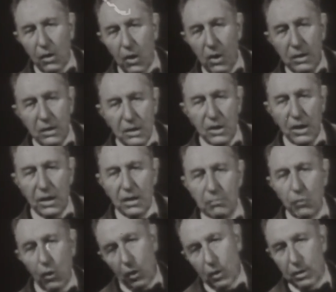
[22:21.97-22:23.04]
until,
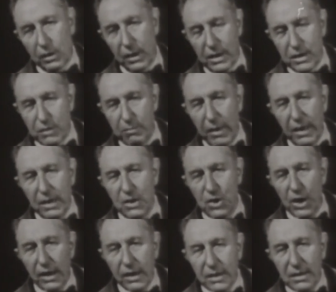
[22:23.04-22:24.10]
more or less by
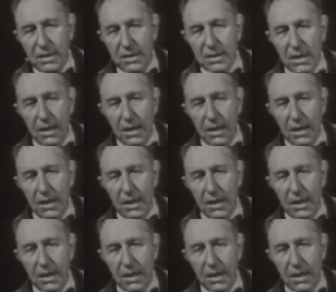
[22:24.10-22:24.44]
chance,